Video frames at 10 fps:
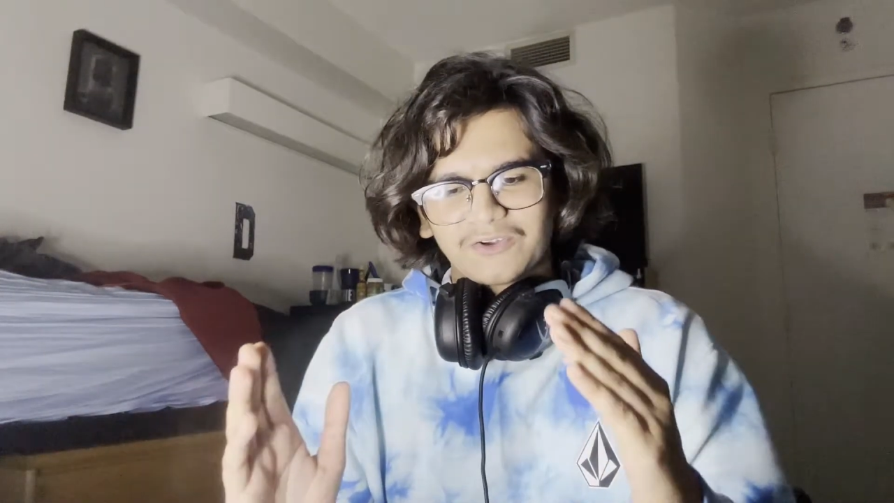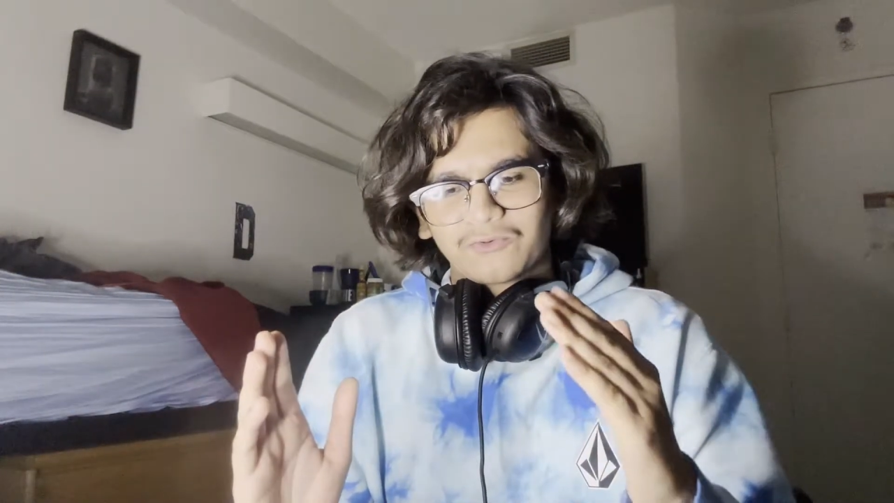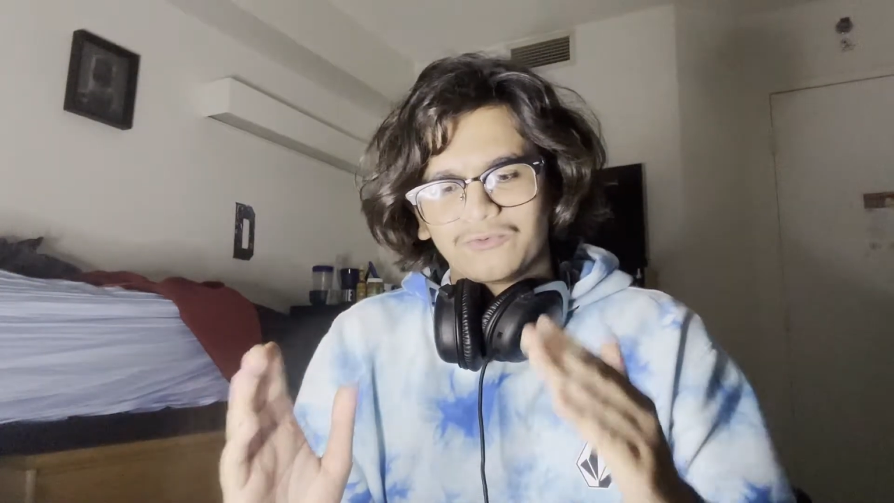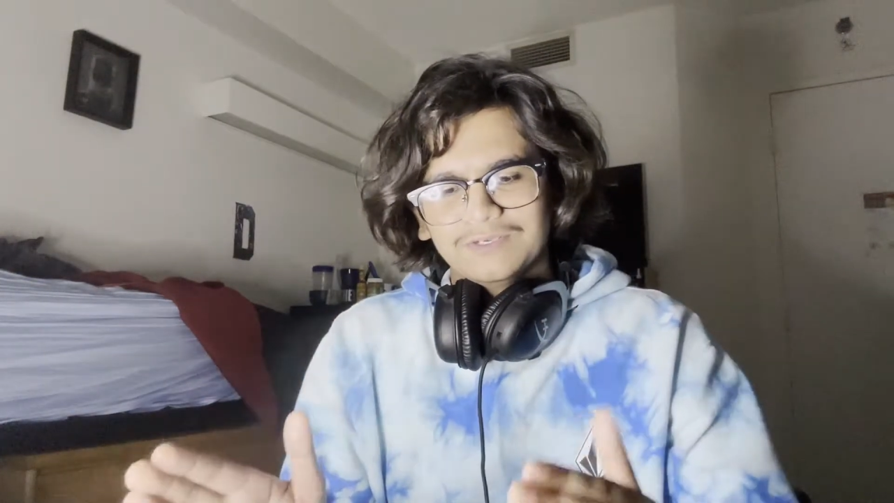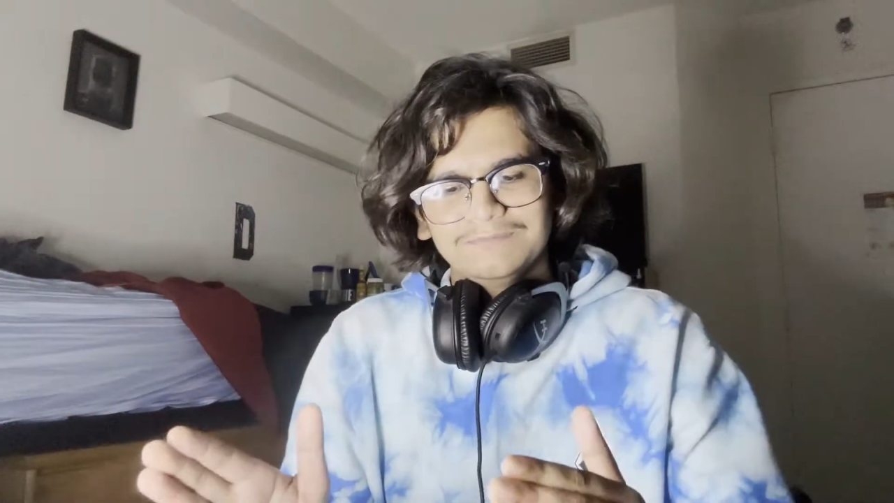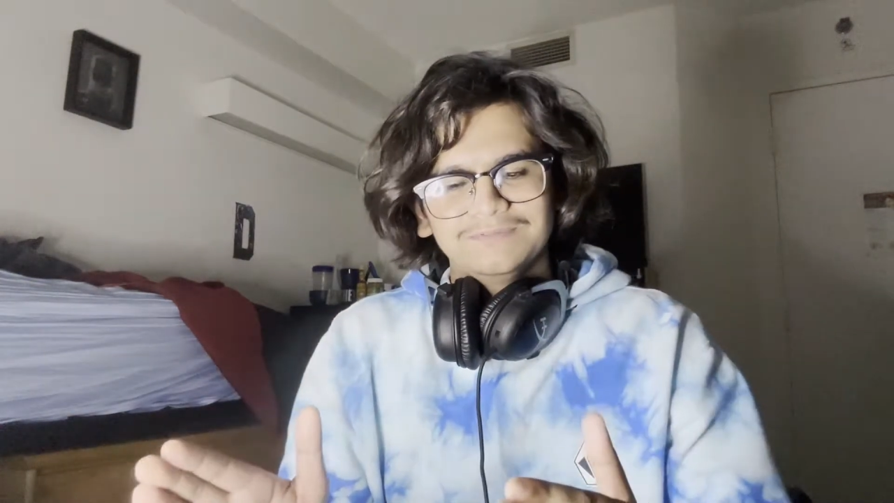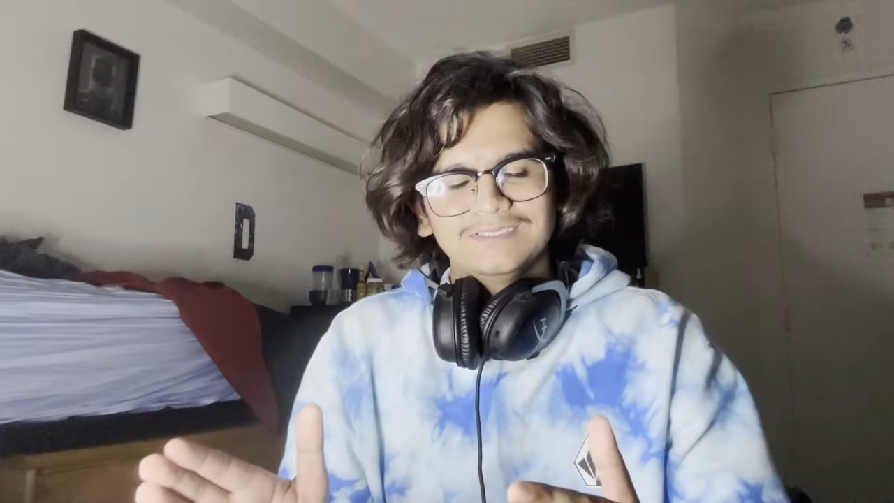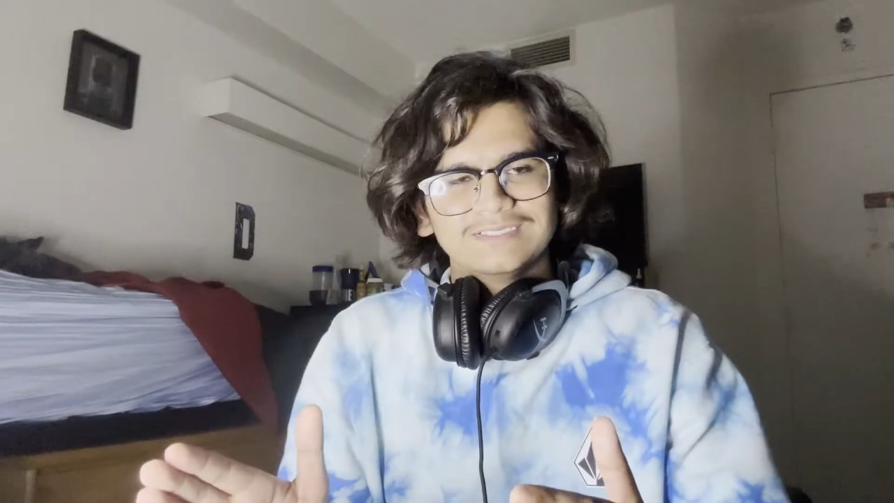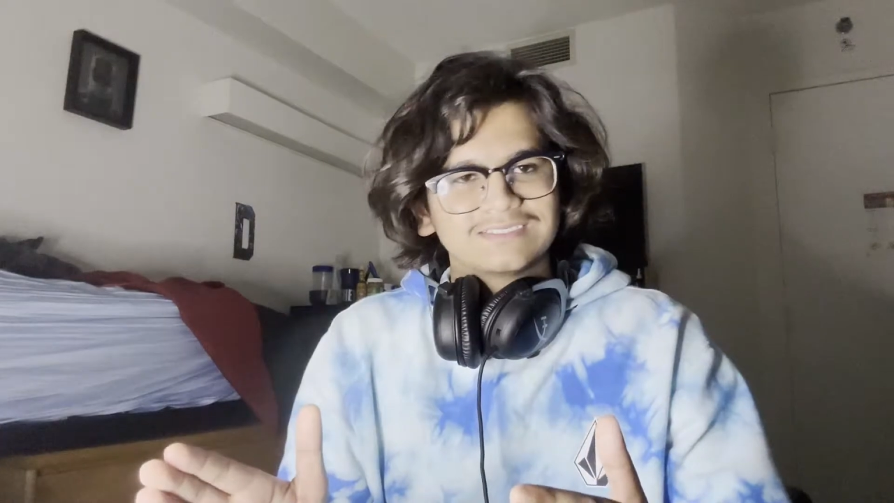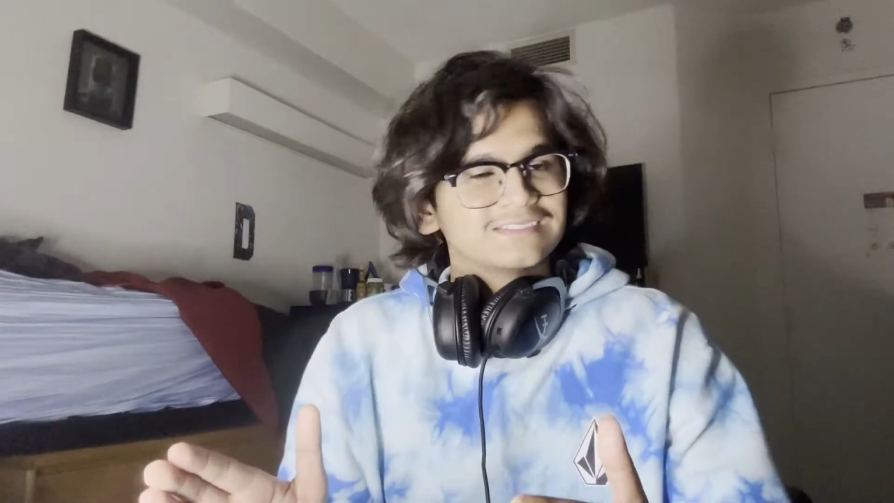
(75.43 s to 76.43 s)

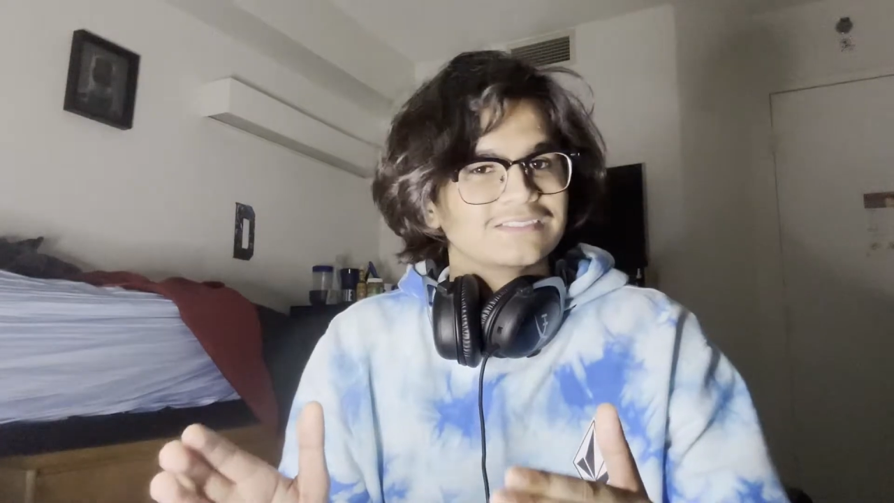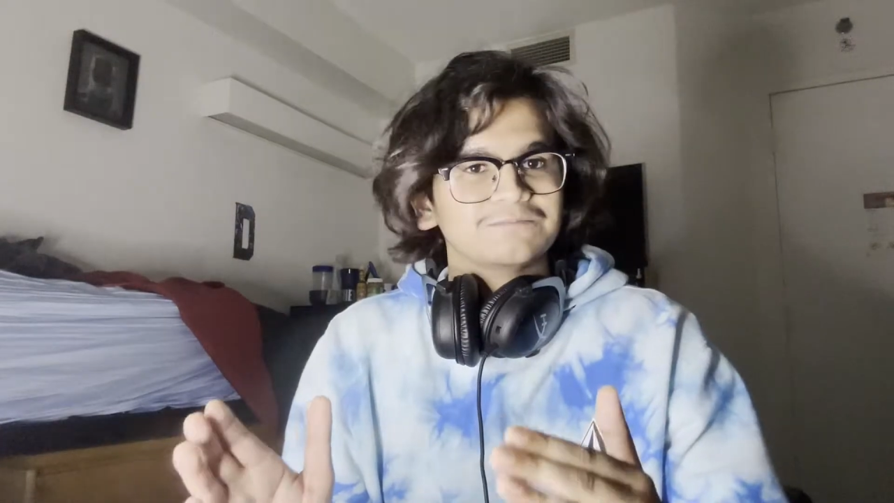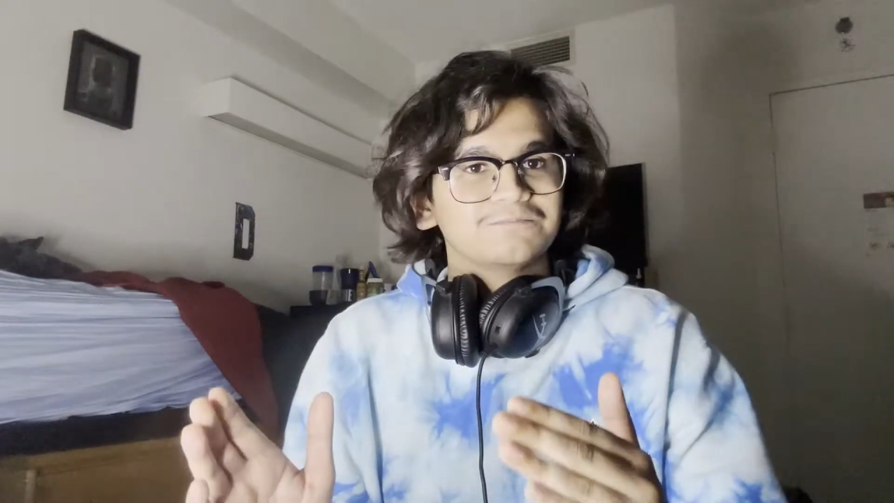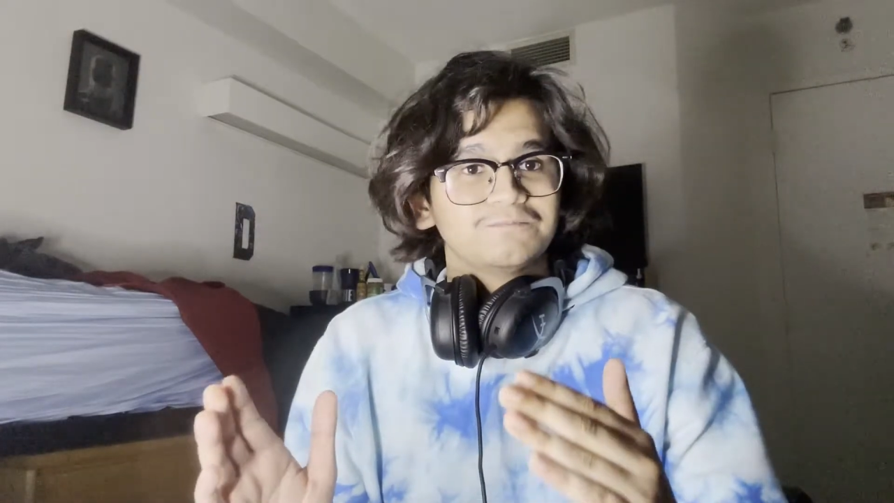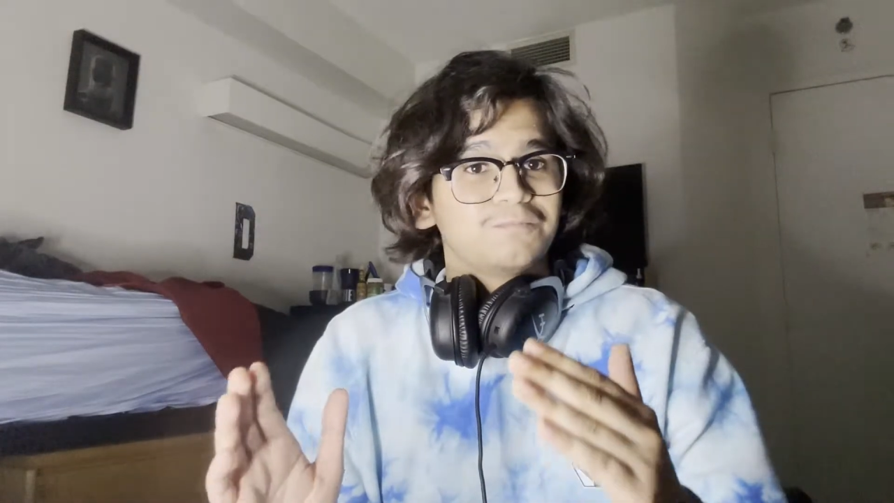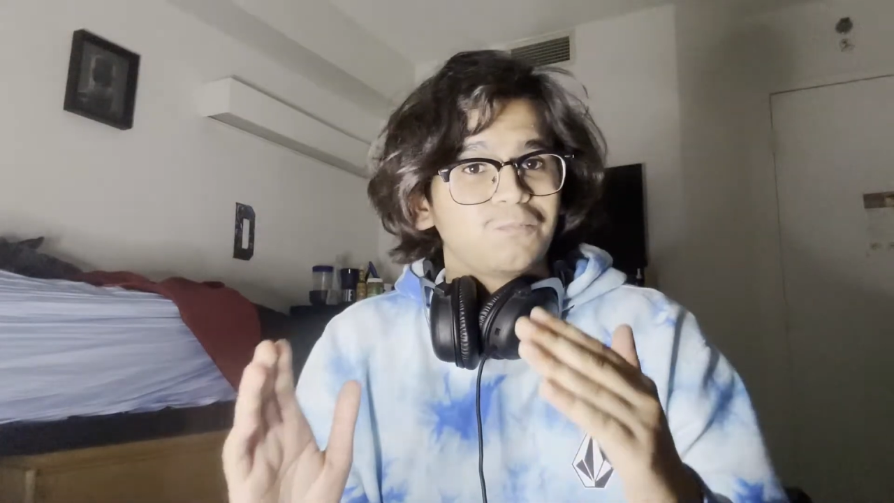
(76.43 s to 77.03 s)
creepiest and